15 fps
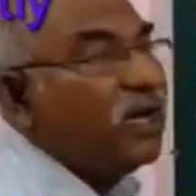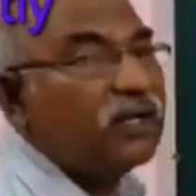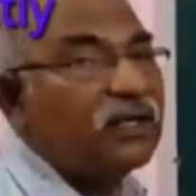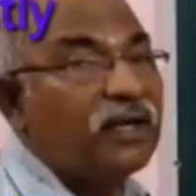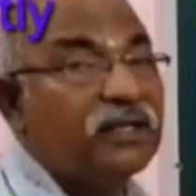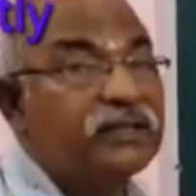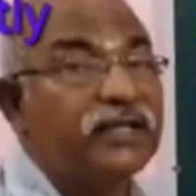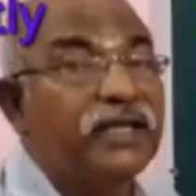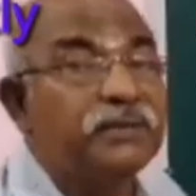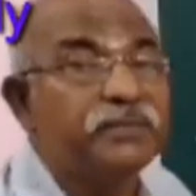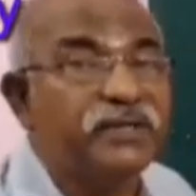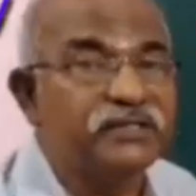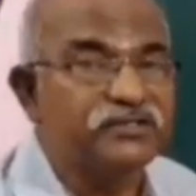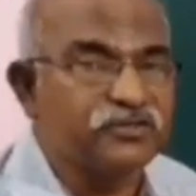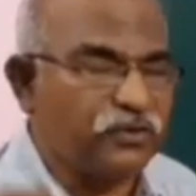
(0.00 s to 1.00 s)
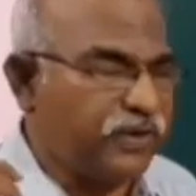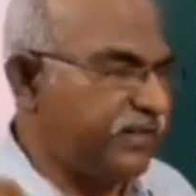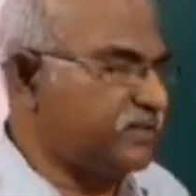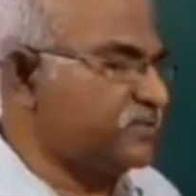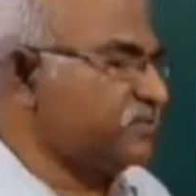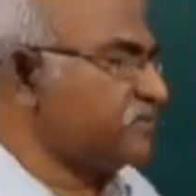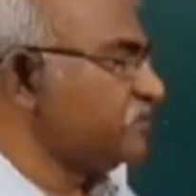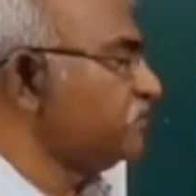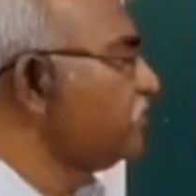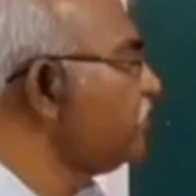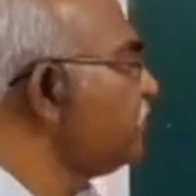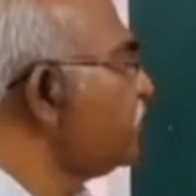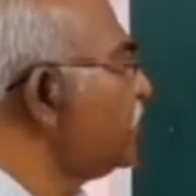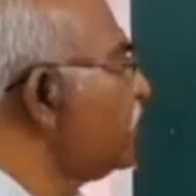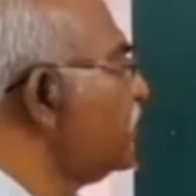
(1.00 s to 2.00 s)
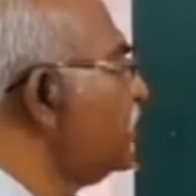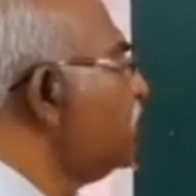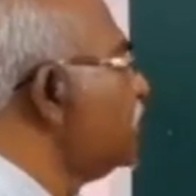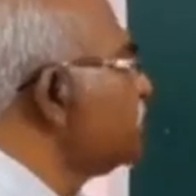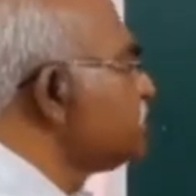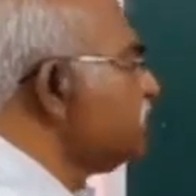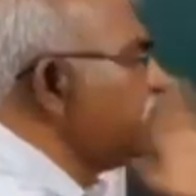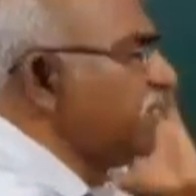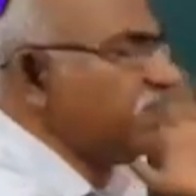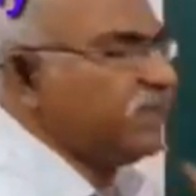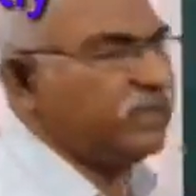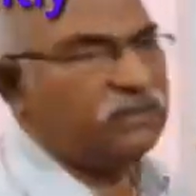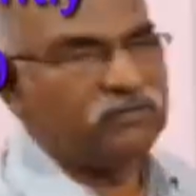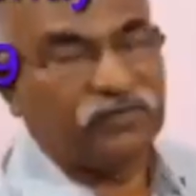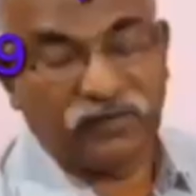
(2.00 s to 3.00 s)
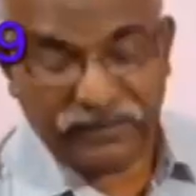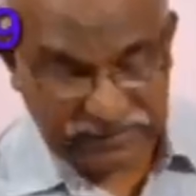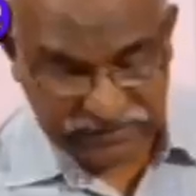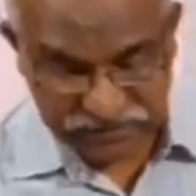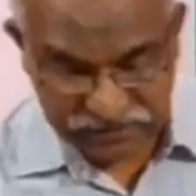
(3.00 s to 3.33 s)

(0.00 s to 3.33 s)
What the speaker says: are the neighbouring squares. Similarly, for the